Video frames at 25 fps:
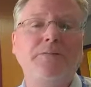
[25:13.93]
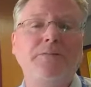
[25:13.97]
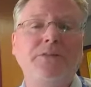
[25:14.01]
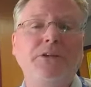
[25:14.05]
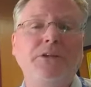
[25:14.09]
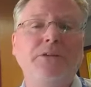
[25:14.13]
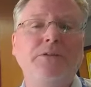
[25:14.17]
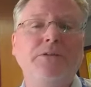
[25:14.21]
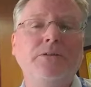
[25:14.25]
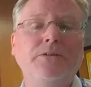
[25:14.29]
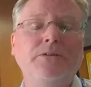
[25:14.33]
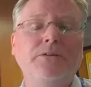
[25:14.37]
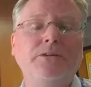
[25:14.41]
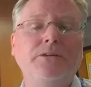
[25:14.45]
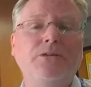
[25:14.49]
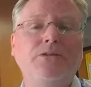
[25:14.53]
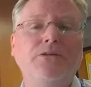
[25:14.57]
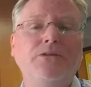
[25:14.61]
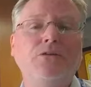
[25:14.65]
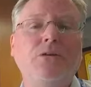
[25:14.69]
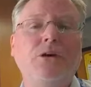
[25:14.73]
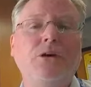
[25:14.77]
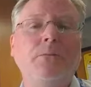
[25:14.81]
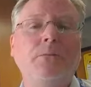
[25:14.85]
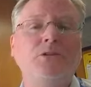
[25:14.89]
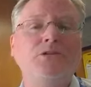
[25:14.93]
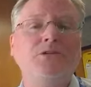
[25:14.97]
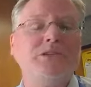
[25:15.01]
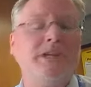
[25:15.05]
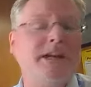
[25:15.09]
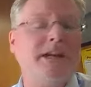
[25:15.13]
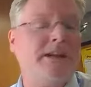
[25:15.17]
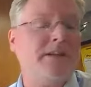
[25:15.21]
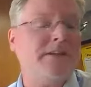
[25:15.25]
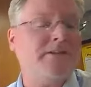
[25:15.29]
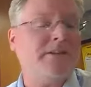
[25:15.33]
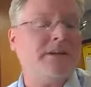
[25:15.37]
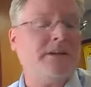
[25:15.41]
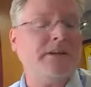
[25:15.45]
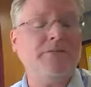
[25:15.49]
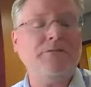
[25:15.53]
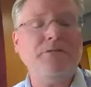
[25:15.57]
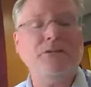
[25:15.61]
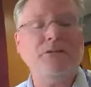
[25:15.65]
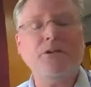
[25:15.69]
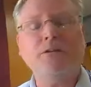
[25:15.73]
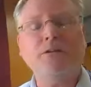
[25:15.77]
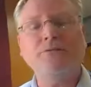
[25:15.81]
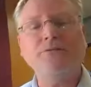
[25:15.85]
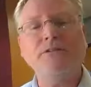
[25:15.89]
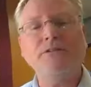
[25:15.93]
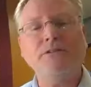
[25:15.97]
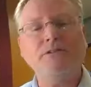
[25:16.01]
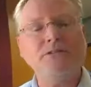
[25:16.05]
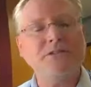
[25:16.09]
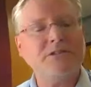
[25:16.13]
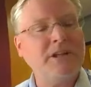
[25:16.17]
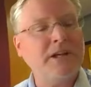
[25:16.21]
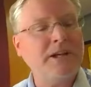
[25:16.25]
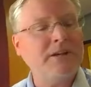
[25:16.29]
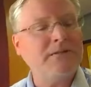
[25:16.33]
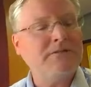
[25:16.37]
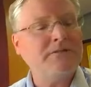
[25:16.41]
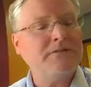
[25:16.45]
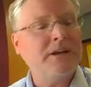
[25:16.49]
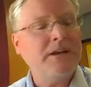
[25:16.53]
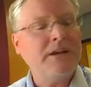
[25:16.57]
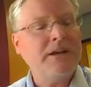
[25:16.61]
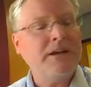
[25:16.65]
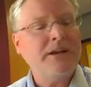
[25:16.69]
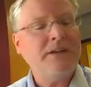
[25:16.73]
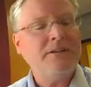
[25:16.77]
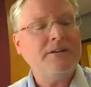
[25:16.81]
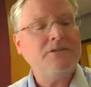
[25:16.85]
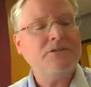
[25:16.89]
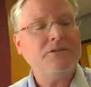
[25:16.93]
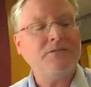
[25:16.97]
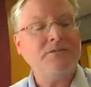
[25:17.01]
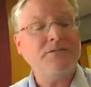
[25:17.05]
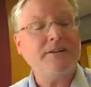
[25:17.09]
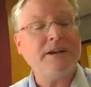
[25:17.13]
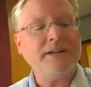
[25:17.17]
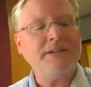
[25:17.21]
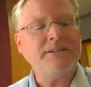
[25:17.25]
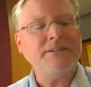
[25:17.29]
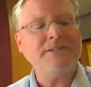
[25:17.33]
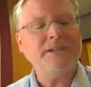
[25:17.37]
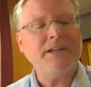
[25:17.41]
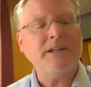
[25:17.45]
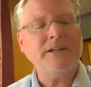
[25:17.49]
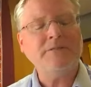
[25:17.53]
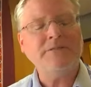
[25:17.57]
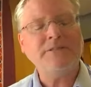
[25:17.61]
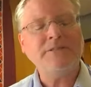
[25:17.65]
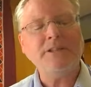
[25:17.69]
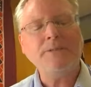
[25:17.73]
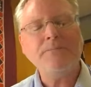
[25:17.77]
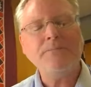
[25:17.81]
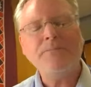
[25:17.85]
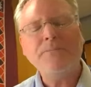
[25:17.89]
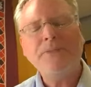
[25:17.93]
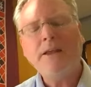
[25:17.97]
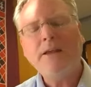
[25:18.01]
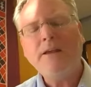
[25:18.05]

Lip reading: You'll do almost anything if you don't feel safe to find safety.